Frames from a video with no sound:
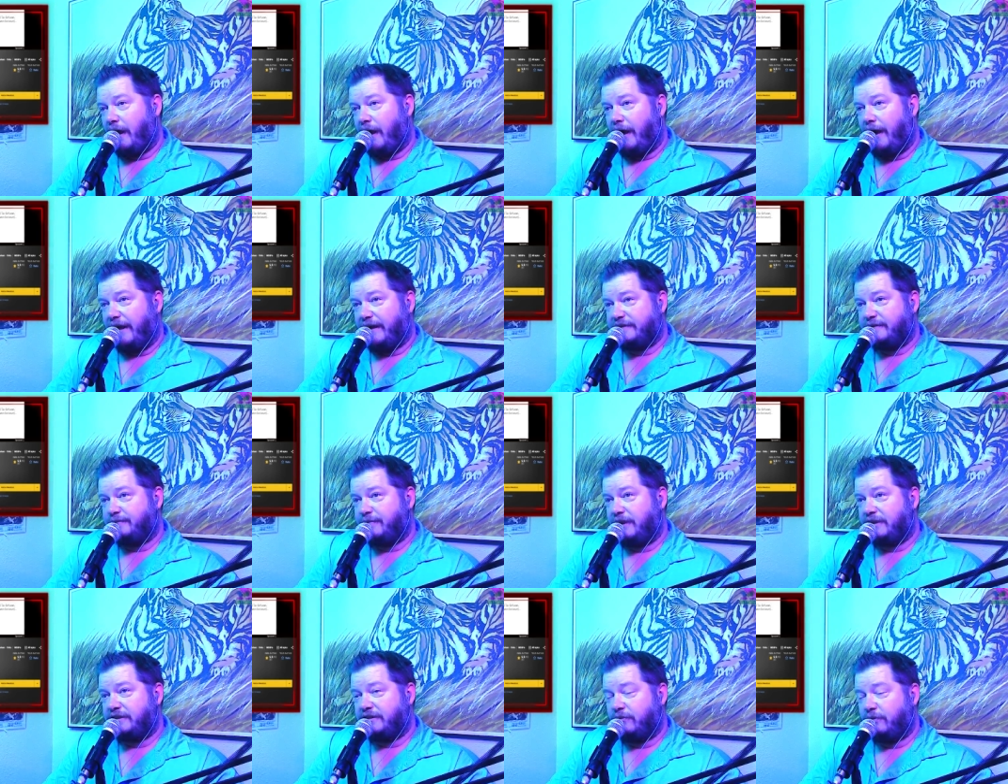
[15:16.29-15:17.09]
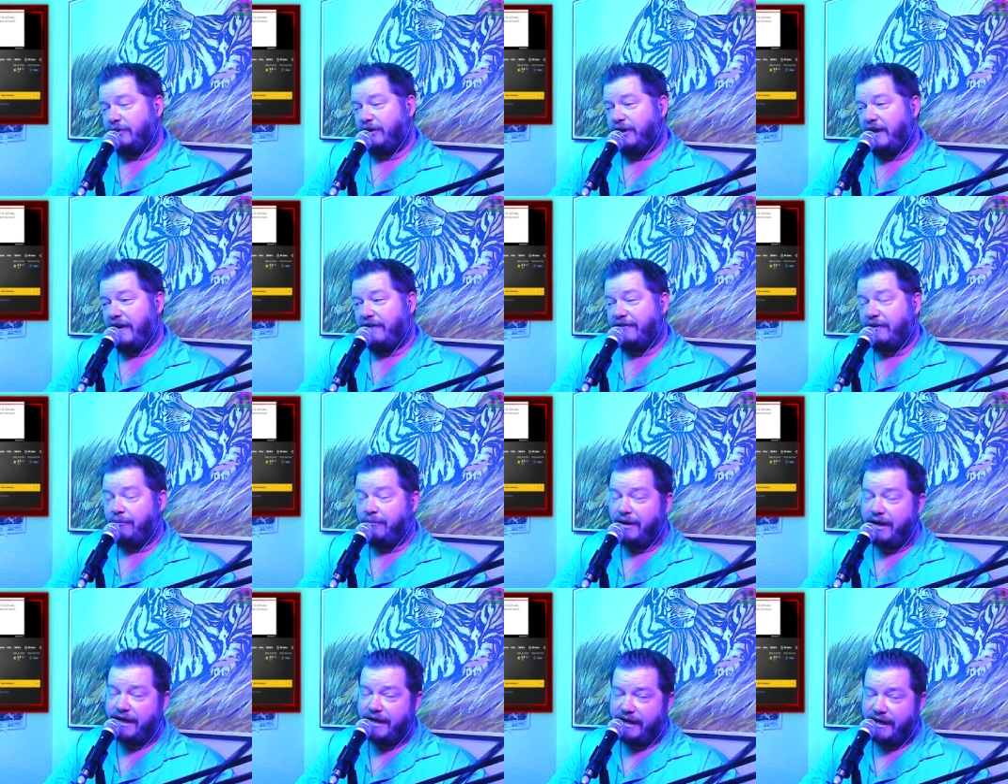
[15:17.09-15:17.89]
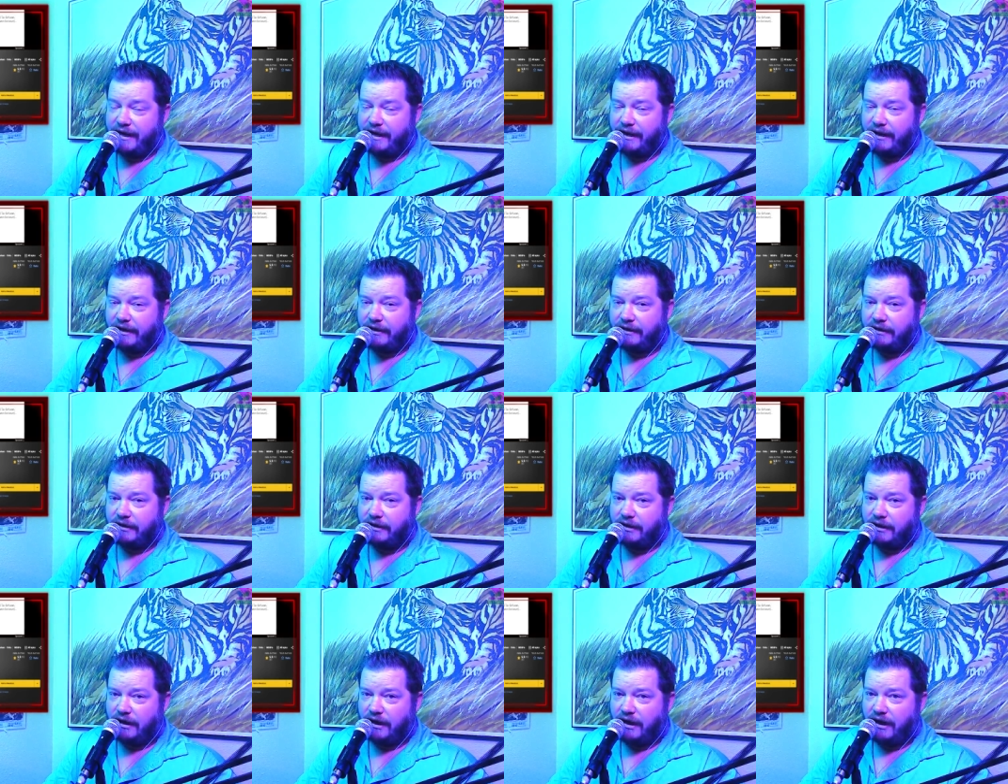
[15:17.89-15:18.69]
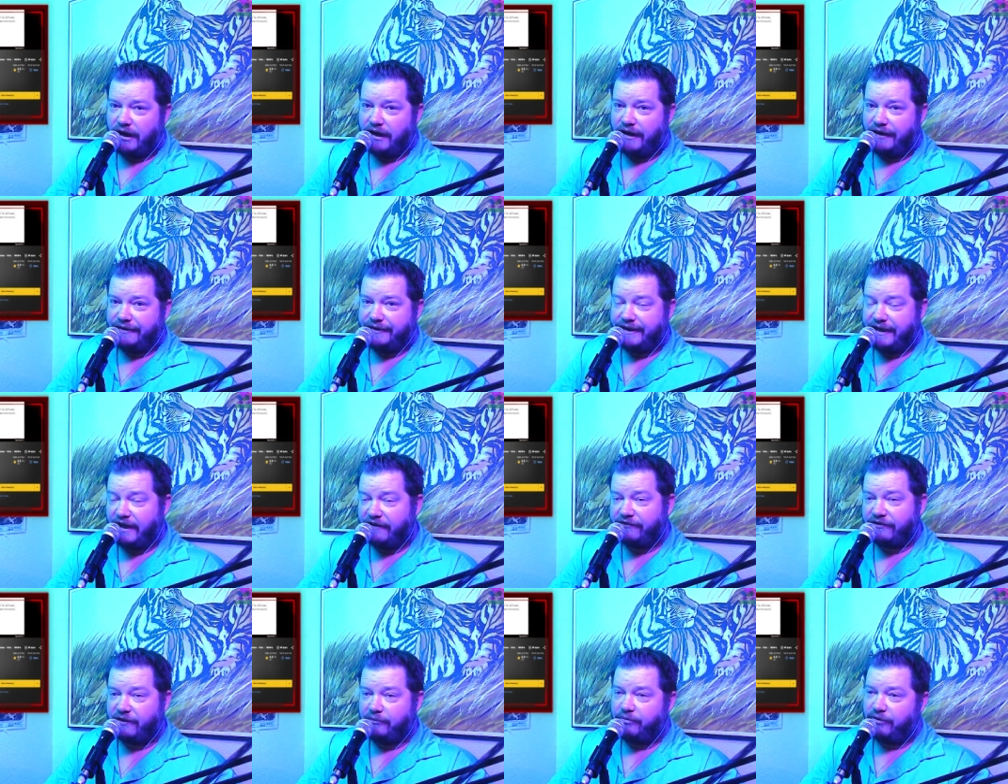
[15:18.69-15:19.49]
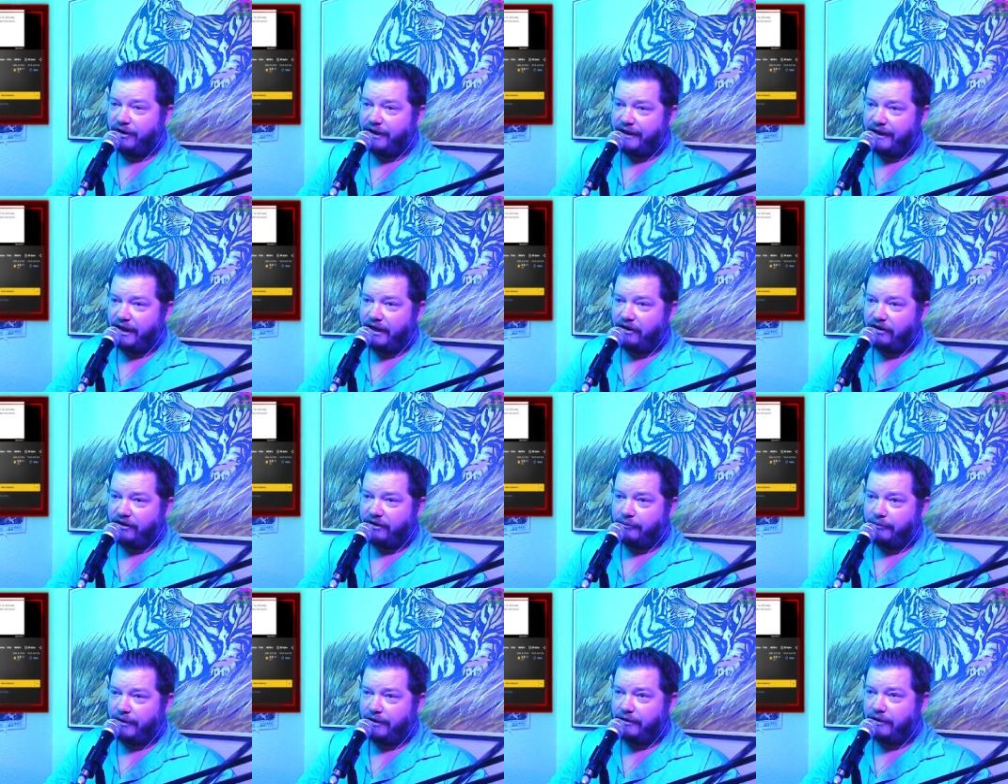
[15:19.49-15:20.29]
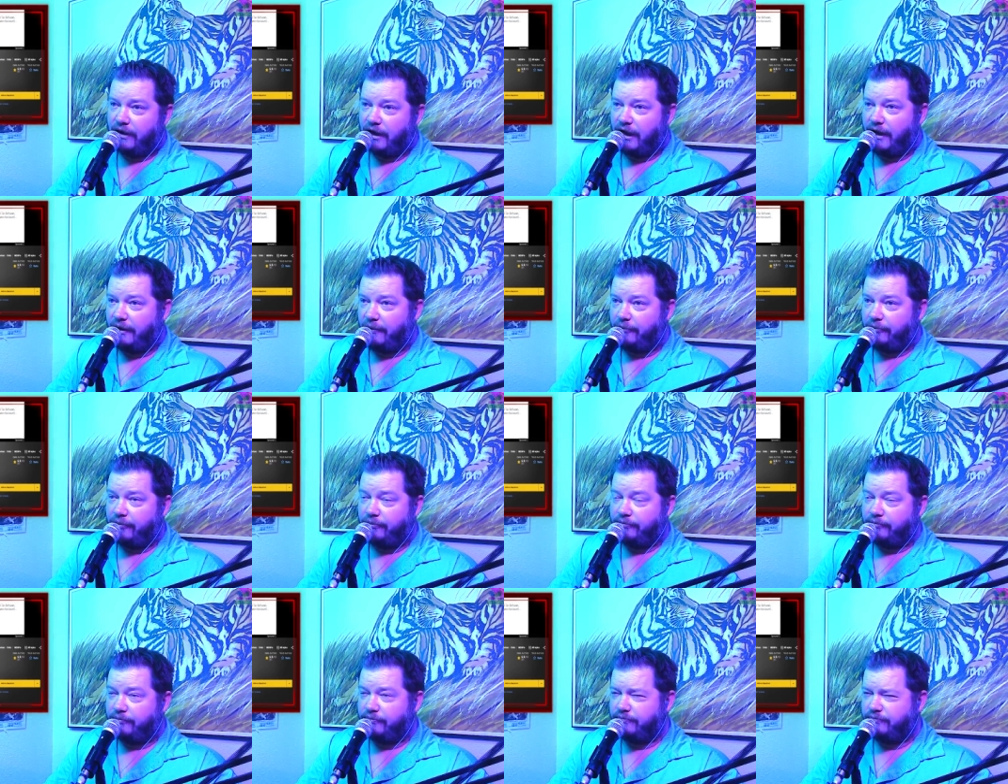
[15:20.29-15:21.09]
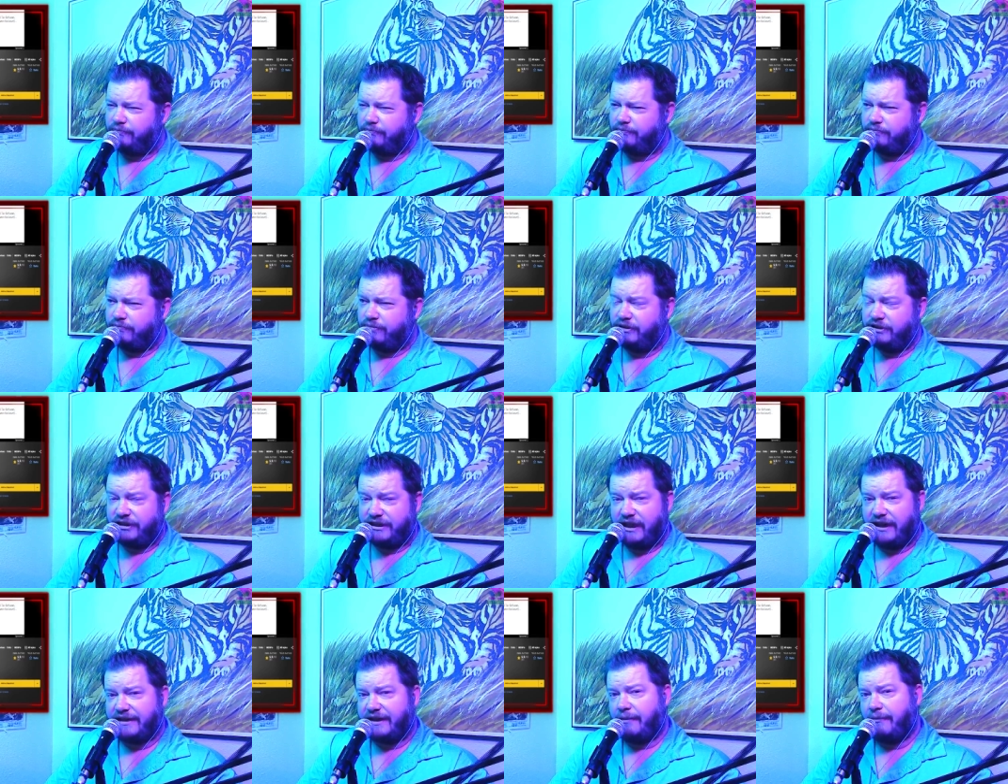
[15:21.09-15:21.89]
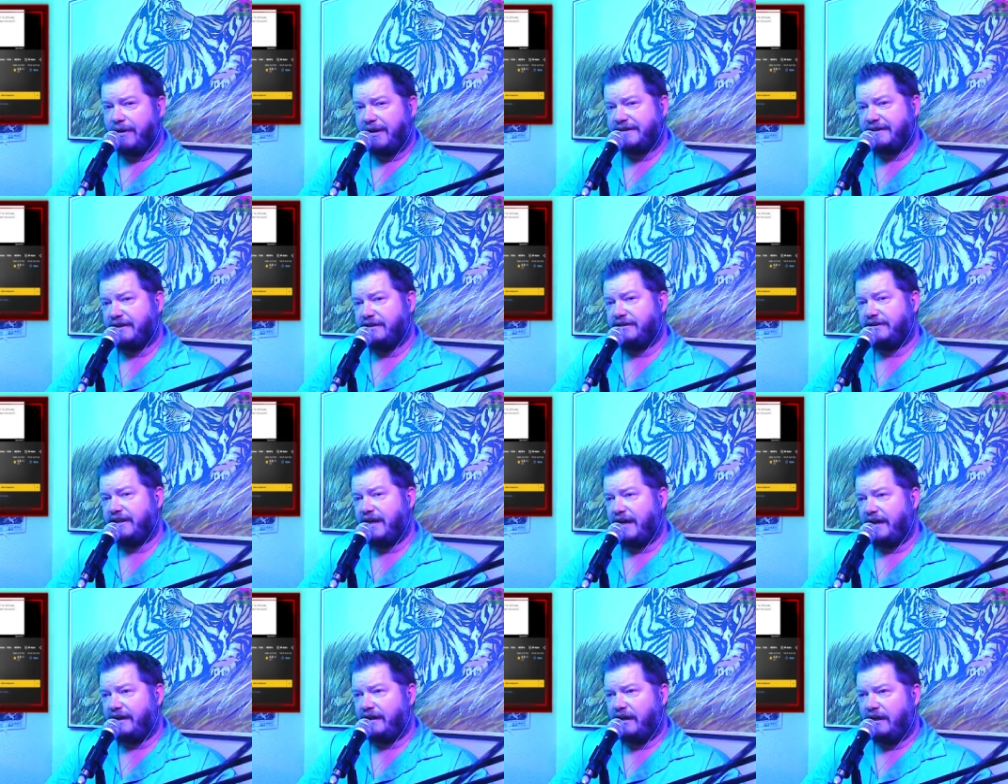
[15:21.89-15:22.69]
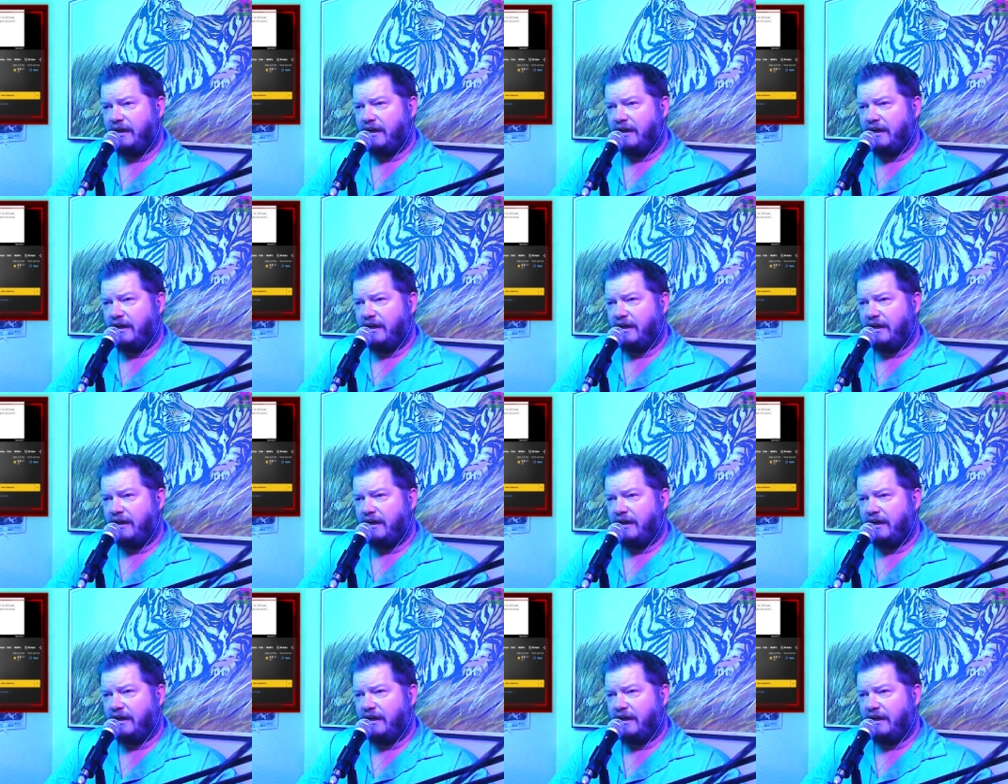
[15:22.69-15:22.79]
especially when you have the media definitely putting that argument, pushing out that message that